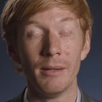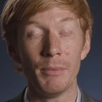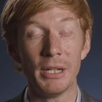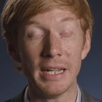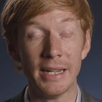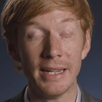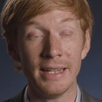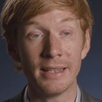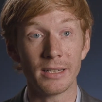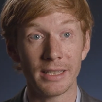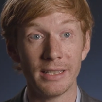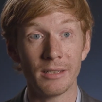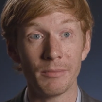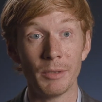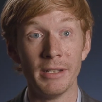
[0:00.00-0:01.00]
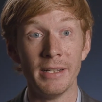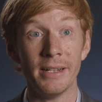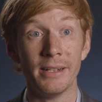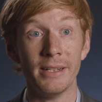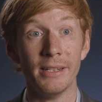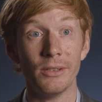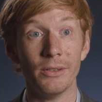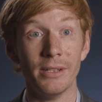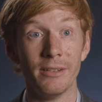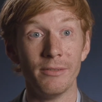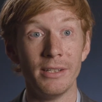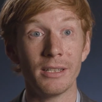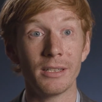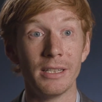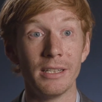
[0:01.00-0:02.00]
be interdisciplinary, to have
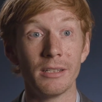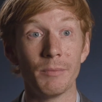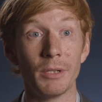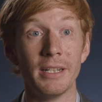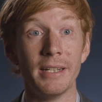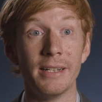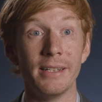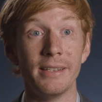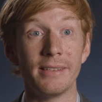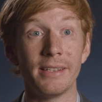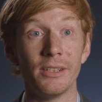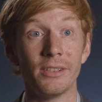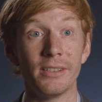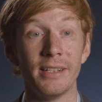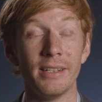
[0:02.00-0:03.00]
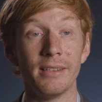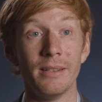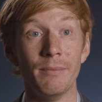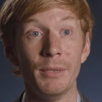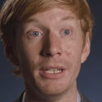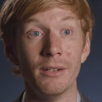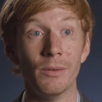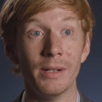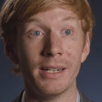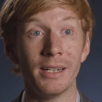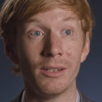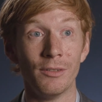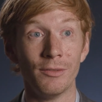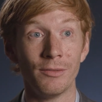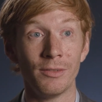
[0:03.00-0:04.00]
interdisciplinary skill sets and be
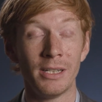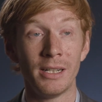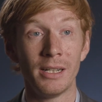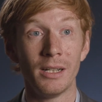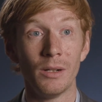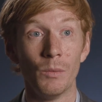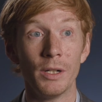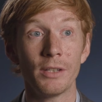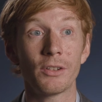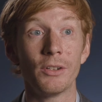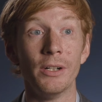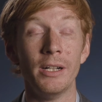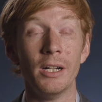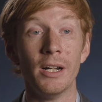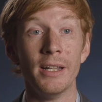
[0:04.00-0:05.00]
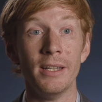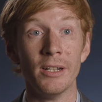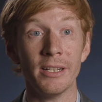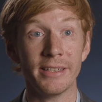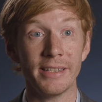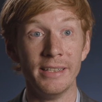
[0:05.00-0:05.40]
aware of what's going on in other